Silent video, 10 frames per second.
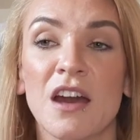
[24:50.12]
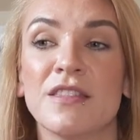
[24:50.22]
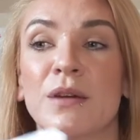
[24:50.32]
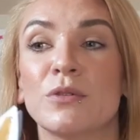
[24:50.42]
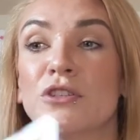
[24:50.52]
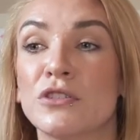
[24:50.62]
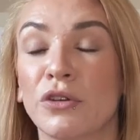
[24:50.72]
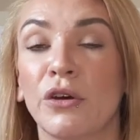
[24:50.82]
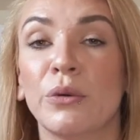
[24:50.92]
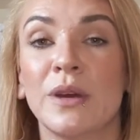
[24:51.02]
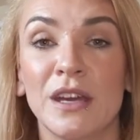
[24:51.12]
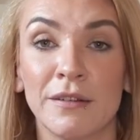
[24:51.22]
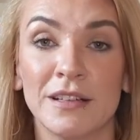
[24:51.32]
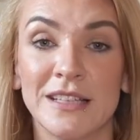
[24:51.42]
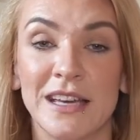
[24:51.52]
They were so
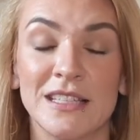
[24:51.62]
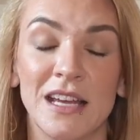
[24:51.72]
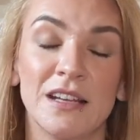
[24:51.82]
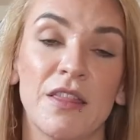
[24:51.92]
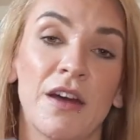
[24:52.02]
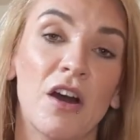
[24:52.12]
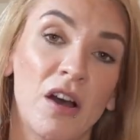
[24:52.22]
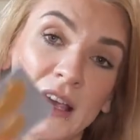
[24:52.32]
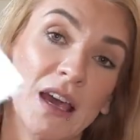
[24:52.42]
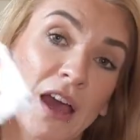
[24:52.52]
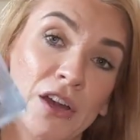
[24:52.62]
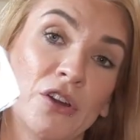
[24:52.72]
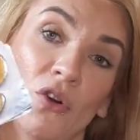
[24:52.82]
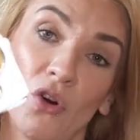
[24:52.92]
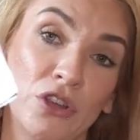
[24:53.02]
irritated that I
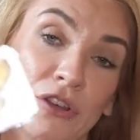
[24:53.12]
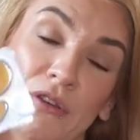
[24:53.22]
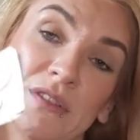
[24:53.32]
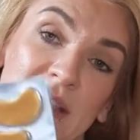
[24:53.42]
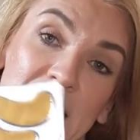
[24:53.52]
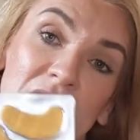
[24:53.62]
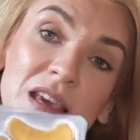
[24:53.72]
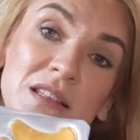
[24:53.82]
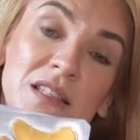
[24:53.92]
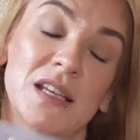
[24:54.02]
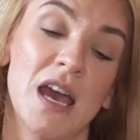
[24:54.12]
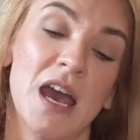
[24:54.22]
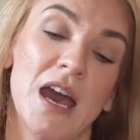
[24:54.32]
cannot use these.